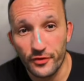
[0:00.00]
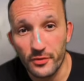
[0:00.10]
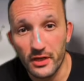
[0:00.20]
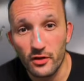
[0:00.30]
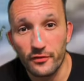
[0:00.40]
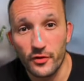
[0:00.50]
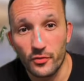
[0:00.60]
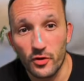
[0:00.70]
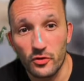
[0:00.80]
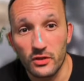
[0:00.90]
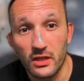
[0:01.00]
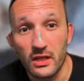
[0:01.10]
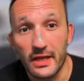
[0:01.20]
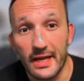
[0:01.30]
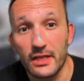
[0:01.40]
veering off the road
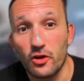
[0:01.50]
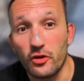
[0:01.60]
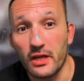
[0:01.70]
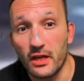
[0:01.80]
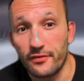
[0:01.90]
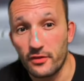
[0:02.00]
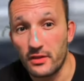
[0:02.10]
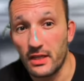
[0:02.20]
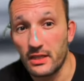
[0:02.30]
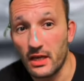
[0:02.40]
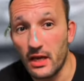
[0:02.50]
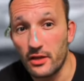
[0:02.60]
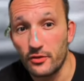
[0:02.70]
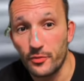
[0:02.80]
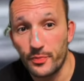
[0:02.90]
and going after that
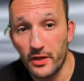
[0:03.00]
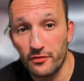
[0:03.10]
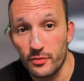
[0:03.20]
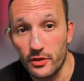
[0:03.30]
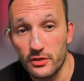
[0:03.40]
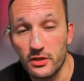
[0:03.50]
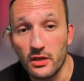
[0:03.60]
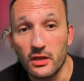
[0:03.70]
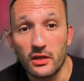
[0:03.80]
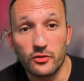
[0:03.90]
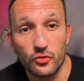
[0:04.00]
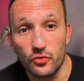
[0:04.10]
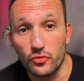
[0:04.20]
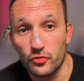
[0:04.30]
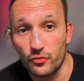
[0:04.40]
guy on the pavement
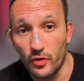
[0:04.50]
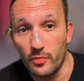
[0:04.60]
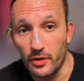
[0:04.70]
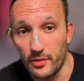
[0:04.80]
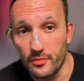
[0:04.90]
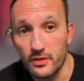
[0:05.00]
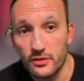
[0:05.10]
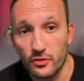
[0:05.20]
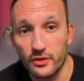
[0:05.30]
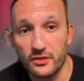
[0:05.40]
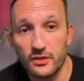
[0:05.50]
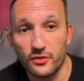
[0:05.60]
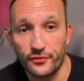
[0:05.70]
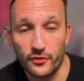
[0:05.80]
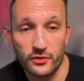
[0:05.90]
to rob him. So this
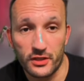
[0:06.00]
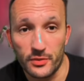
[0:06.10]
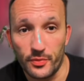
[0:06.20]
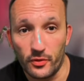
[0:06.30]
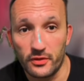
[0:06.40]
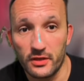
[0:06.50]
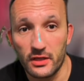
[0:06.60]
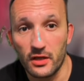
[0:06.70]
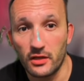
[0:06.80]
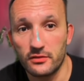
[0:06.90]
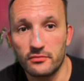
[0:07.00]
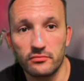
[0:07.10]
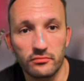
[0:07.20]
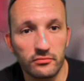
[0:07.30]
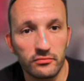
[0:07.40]
is the first key point. They're not
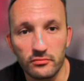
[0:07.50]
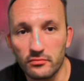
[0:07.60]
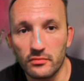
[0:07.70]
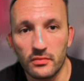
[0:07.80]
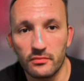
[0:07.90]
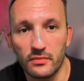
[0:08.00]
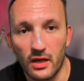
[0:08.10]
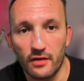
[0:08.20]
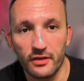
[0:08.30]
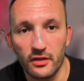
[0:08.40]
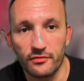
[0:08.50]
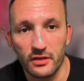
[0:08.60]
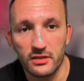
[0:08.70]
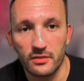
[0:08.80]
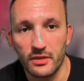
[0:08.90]
having a
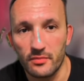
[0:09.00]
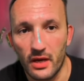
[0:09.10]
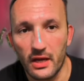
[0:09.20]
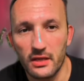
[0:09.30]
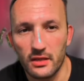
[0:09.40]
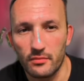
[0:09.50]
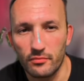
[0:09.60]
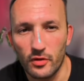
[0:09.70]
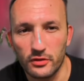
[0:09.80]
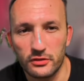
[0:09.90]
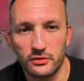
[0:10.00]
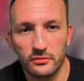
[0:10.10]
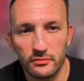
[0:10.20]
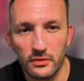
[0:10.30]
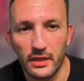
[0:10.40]
victim in mind. They're
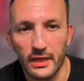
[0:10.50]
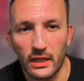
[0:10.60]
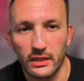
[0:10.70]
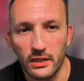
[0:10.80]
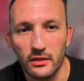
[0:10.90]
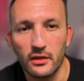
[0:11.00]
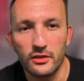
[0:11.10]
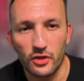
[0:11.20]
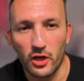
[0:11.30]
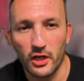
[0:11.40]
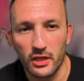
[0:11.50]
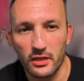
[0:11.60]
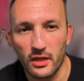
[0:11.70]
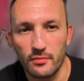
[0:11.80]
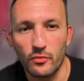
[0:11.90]
most likely
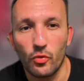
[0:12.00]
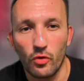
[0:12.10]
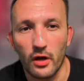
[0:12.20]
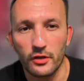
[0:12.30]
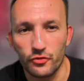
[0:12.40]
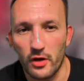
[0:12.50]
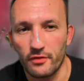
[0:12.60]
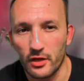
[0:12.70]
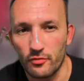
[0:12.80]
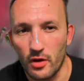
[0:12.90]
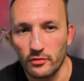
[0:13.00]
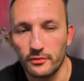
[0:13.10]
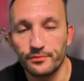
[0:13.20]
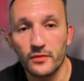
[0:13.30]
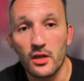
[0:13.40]
targeting them while driving around.
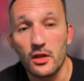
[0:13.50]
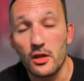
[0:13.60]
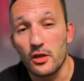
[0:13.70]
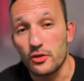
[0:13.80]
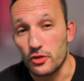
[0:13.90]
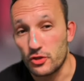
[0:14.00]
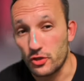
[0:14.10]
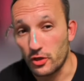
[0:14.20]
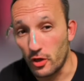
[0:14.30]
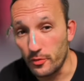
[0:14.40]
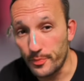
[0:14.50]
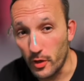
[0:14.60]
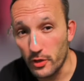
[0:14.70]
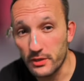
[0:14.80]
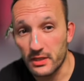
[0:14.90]
The second
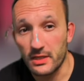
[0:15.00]
point